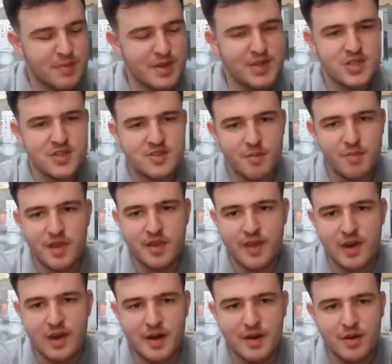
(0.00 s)
you mentioned something
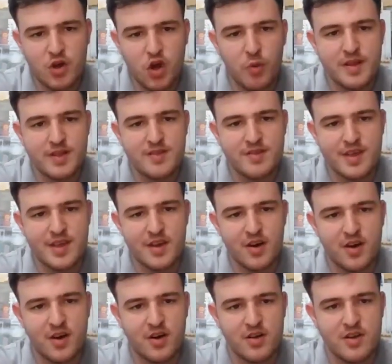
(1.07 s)
there about commenting
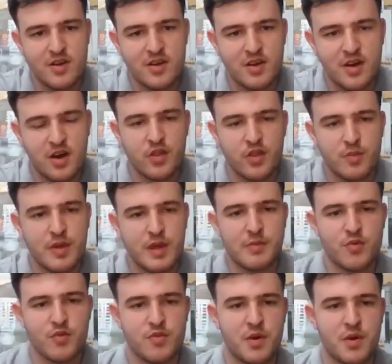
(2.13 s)
on other
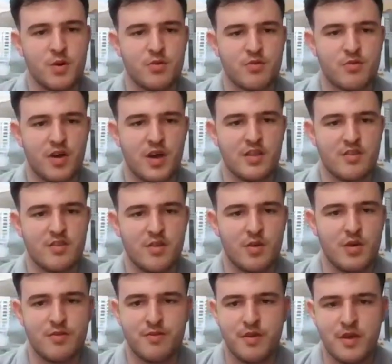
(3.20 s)
people's posts, right? So
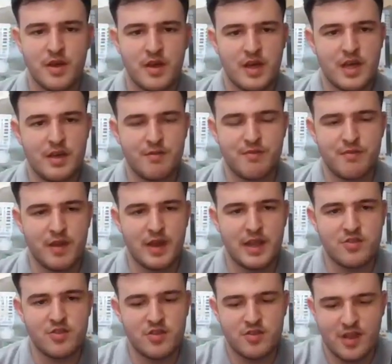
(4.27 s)
if
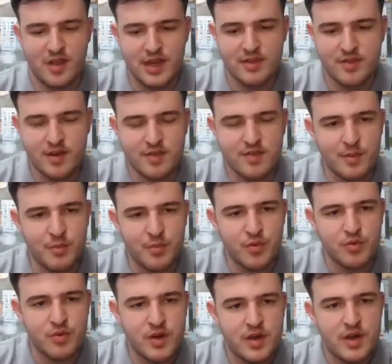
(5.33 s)
let's just say, as an
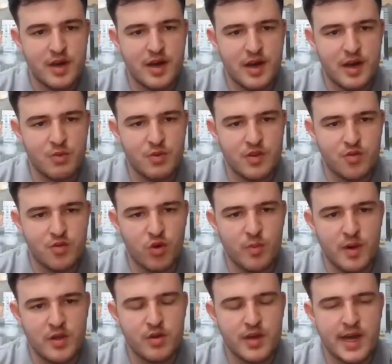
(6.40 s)
example, we're talking
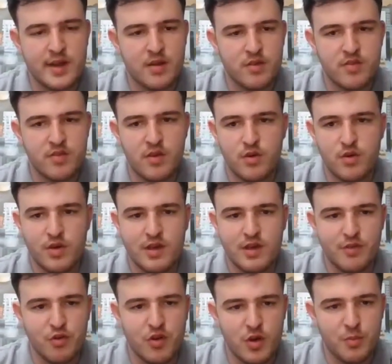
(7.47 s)
about Uganda. So
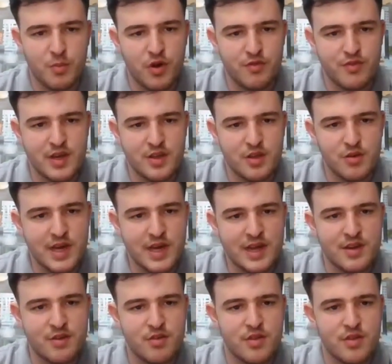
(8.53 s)
if you're a nonprofit in
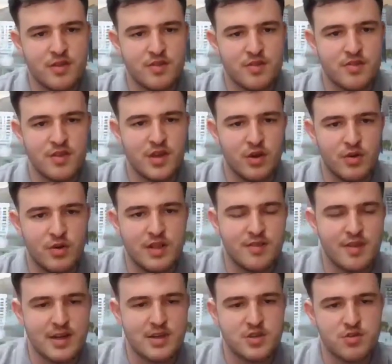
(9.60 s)
Uganda and there's,
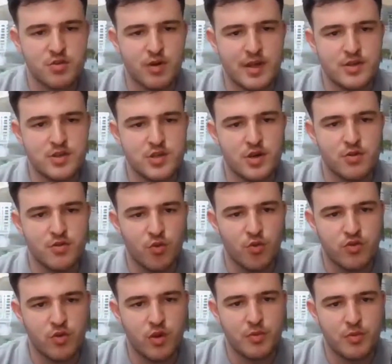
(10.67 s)
international NGOs
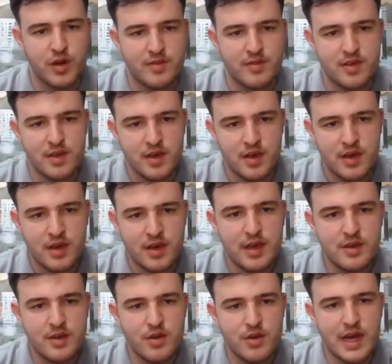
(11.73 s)
also operating
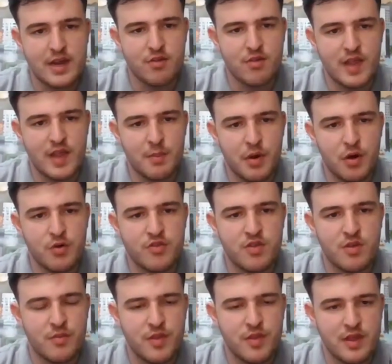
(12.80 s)
in Uganda, and they post
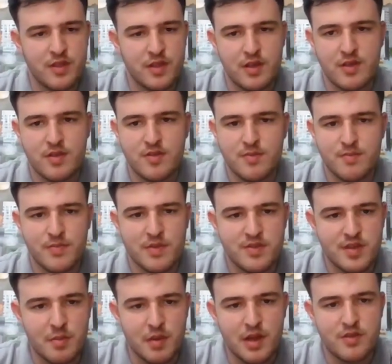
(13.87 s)
something that is
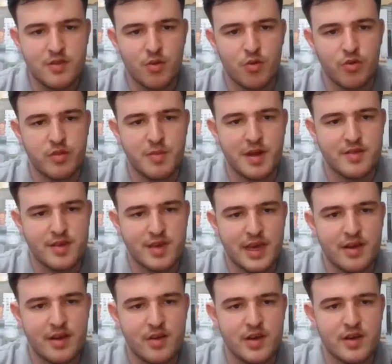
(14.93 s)
similar to your thematic
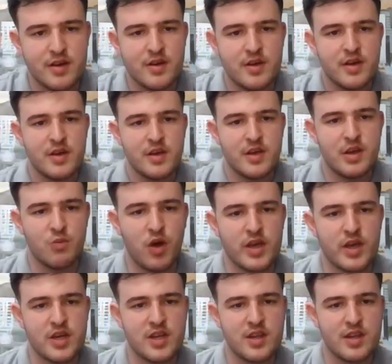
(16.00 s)
area, why
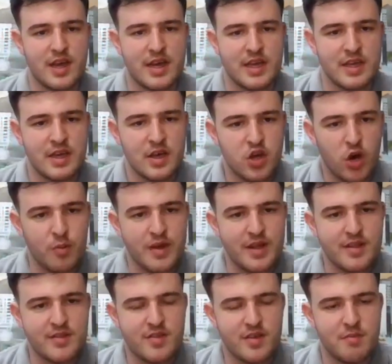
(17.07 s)
couldn't they
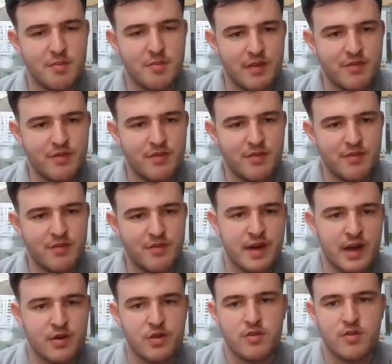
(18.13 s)
comment? And if they can add
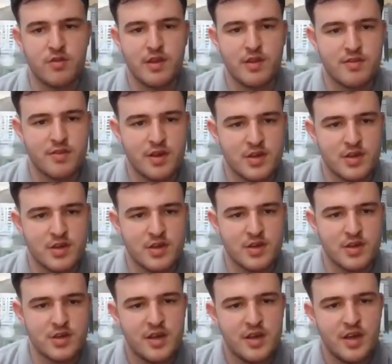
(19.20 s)
value to the discussion,
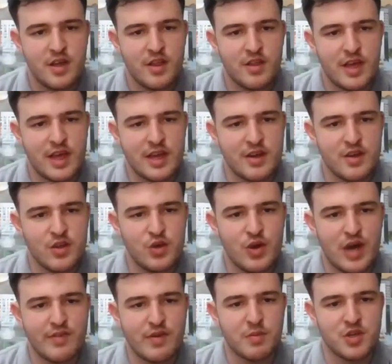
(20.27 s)
then
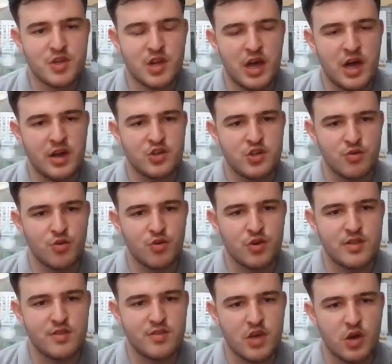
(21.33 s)
you have a much larger
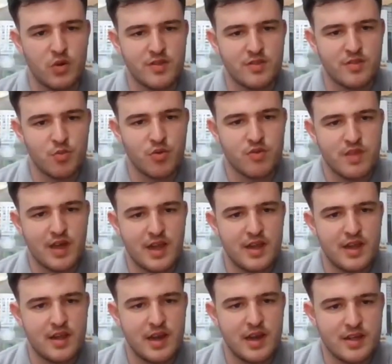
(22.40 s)
audience going towards
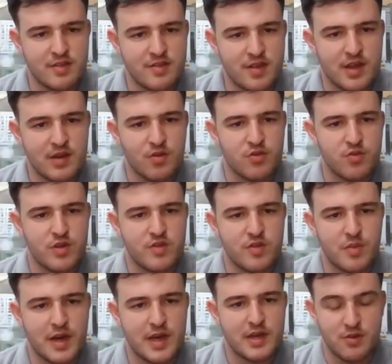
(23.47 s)
that LinkedIn or
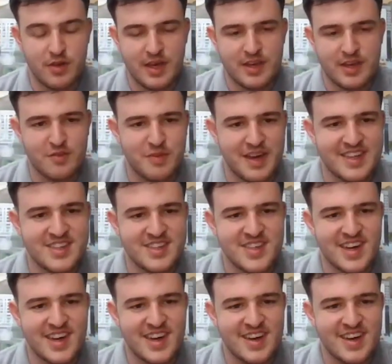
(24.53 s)
Twitter page or X page,